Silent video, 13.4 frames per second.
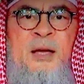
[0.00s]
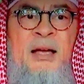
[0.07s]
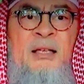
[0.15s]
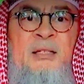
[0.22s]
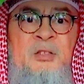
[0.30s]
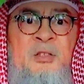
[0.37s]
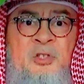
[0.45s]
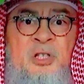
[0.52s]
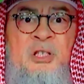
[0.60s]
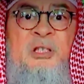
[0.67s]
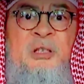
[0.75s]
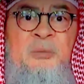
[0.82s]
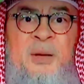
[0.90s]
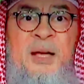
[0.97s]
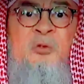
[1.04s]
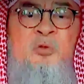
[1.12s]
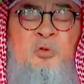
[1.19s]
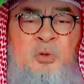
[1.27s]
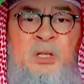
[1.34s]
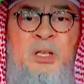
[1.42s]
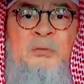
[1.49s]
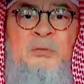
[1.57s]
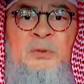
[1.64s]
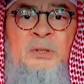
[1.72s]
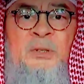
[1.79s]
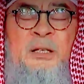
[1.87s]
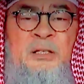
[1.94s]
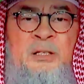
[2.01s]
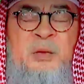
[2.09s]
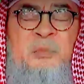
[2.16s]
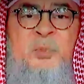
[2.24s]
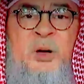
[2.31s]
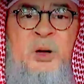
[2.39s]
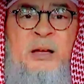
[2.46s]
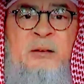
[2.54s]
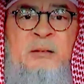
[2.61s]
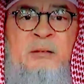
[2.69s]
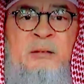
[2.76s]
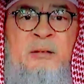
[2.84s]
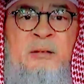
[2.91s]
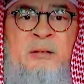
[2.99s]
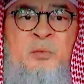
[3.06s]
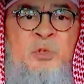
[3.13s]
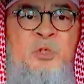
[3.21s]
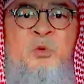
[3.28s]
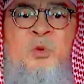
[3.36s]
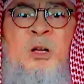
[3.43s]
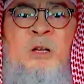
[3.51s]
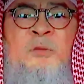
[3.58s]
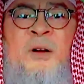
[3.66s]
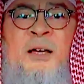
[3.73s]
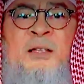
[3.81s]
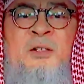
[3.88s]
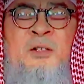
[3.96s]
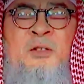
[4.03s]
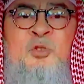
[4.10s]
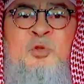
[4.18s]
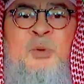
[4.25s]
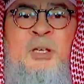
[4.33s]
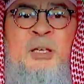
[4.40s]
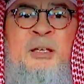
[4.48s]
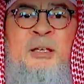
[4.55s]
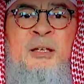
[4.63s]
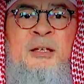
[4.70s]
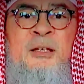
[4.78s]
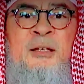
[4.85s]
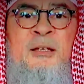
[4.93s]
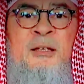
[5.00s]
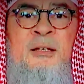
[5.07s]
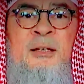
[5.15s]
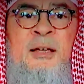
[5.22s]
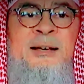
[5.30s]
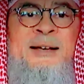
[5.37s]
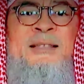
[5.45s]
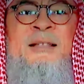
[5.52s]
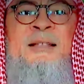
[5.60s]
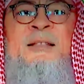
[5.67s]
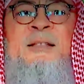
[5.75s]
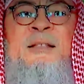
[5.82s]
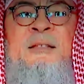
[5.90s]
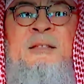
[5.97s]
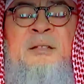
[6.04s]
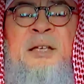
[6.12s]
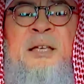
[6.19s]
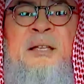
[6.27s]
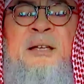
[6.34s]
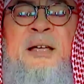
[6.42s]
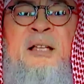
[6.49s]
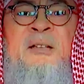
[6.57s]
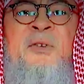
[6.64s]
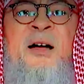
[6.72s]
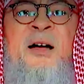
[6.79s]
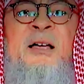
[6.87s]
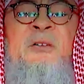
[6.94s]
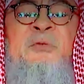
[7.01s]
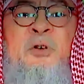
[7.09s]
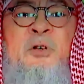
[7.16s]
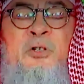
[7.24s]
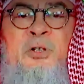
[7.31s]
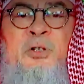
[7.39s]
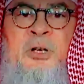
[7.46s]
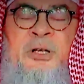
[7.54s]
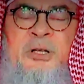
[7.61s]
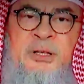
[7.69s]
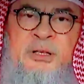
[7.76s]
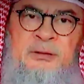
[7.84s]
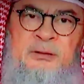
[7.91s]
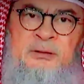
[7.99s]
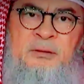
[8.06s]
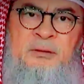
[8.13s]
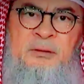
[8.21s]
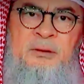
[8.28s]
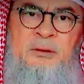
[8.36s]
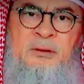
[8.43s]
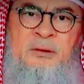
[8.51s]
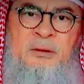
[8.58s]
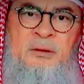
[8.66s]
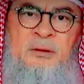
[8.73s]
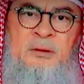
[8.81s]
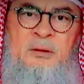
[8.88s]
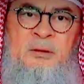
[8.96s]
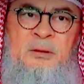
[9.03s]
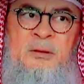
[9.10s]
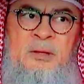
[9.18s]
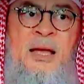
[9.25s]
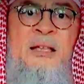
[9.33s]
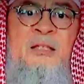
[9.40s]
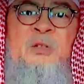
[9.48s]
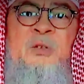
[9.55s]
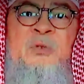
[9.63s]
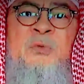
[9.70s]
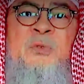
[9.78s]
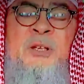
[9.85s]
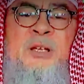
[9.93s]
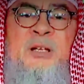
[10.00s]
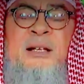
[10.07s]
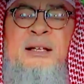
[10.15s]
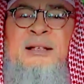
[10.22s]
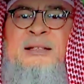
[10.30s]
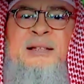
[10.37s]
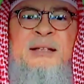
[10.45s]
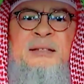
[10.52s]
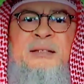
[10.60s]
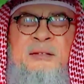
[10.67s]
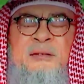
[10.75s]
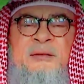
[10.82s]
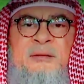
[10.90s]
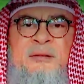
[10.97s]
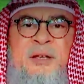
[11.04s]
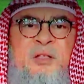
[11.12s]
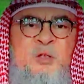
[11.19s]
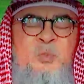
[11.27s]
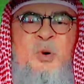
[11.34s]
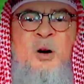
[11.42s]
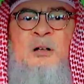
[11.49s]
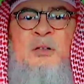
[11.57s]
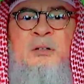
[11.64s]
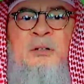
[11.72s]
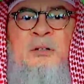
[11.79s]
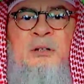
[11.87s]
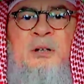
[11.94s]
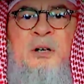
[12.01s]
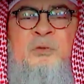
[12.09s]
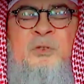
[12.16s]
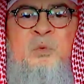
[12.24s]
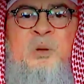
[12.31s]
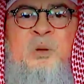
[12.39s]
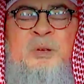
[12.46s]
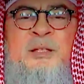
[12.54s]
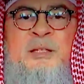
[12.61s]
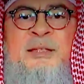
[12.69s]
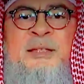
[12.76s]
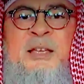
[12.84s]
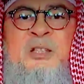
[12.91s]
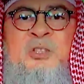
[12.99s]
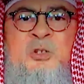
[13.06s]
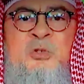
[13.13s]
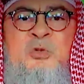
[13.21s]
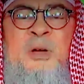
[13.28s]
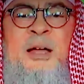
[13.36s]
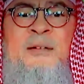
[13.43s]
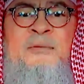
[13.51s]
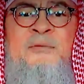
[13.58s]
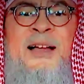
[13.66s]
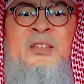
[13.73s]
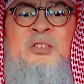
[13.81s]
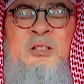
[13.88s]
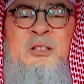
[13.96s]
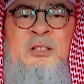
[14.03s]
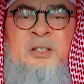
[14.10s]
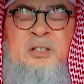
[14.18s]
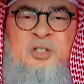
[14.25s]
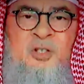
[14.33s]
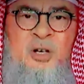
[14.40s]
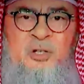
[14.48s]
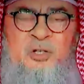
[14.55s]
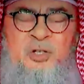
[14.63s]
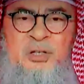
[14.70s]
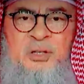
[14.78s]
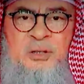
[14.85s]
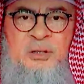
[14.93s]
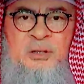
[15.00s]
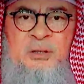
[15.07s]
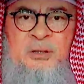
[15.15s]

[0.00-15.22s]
as she's about to leave and skip prayer, which qualifies her to be a resident in hellfire for eternity. As you've clearly stated, it's part of the women's nature to have vaginal discharges.